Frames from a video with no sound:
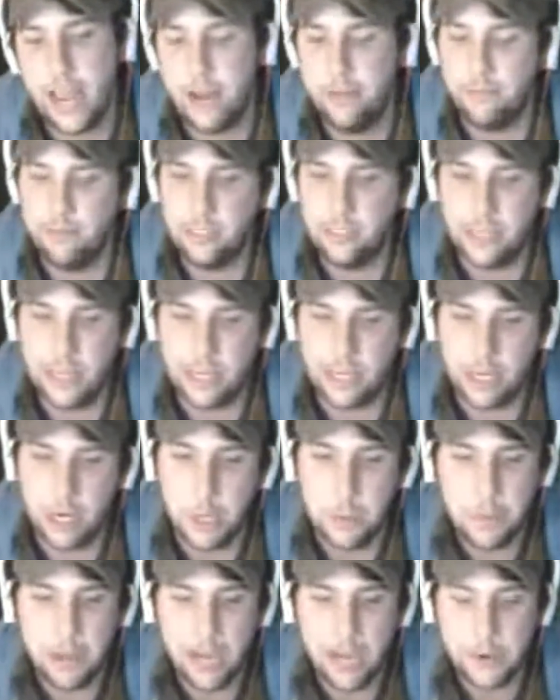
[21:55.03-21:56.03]
games
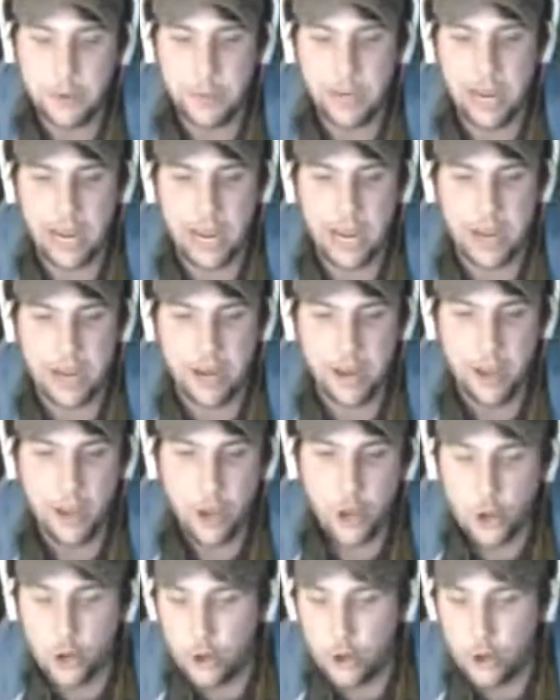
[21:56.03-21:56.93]
that come out and